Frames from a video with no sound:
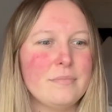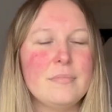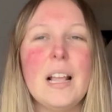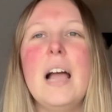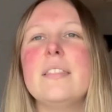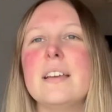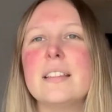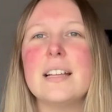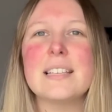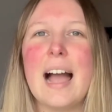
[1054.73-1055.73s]
I think
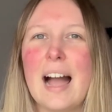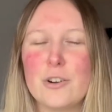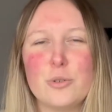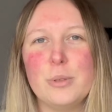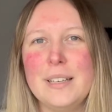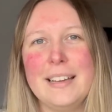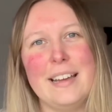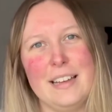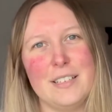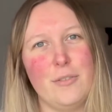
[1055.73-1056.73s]
that's actually
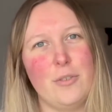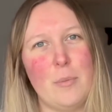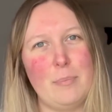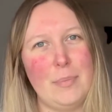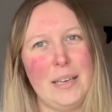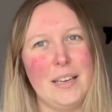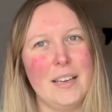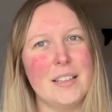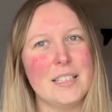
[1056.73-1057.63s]
it from me